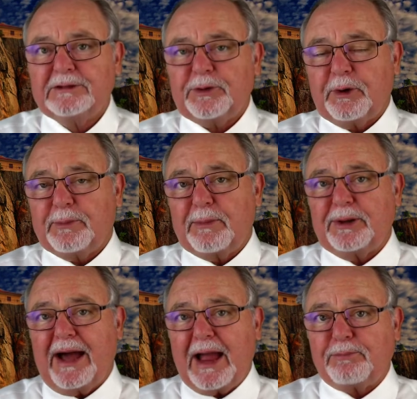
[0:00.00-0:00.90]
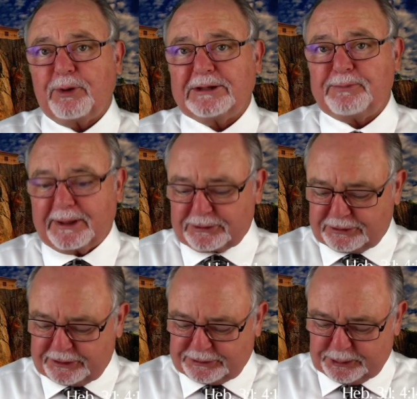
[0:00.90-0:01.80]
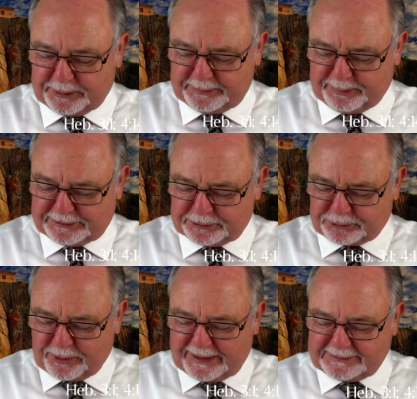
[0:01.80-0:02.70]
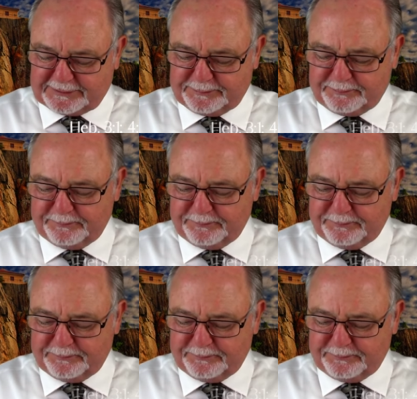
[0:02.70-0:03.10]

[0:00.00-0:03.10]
So remember, the high priest pictures Yeshua, pictures Christ.